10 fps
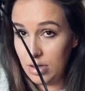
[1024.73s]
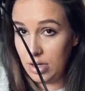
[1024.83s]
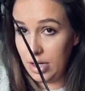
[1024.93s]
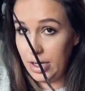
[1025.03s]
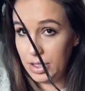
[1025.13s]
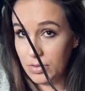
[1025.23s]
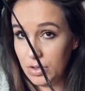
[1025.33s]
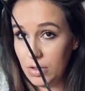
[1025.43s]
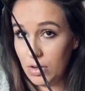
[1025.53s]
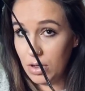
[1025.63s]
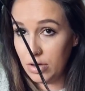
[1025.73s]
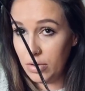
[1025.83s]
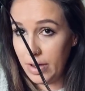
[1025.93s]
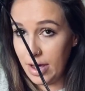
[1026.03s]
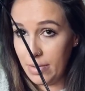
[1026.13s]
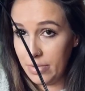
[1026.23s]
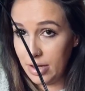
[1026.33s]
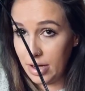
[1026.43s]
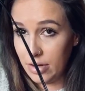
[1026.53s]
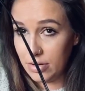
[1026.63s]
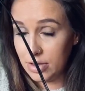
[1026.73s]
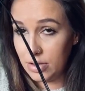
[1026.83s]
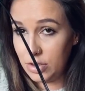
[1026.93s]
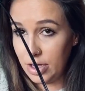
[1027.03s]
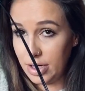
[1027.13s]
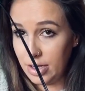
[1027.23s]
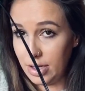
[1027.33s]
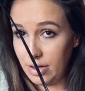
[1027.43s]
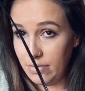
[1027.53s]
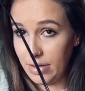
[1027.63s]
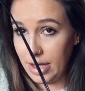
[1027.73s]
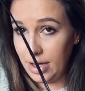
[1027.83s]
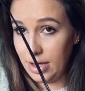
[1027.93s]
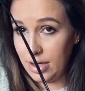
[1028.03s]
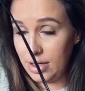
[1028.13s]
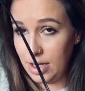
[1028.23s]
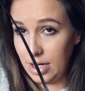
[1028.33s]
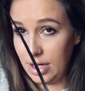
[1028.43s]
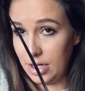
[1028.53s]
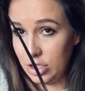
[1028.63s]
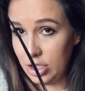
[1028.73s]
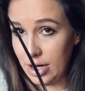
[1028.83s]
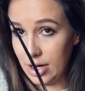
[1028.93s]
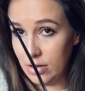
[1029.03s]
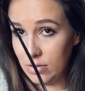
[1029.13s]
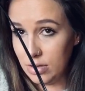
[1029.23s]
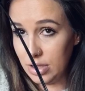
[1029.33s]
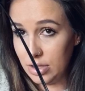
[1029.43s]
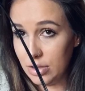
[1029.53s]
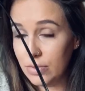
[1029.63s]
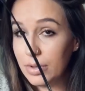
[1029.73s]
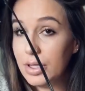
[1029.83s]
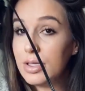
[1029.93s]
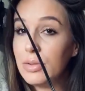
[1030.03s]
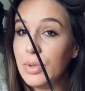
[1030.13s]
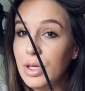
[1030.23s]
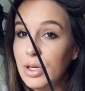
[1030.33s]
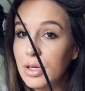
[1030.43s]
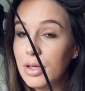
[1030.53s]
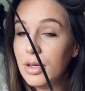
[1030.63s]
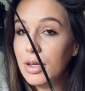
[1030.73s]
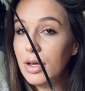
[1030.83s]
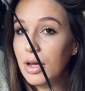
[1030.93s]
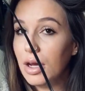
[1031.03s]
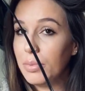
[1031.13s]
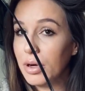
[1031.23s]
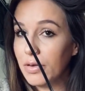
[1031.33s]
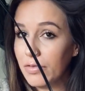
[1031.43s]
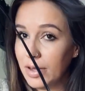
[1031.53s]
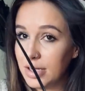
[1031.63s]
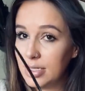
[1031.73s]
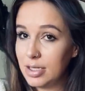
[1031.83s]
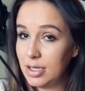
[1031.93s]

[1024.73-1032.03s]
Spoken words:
and I don't go all the way up, and then I also try to leave like an inch out because I don't want it to be a perfect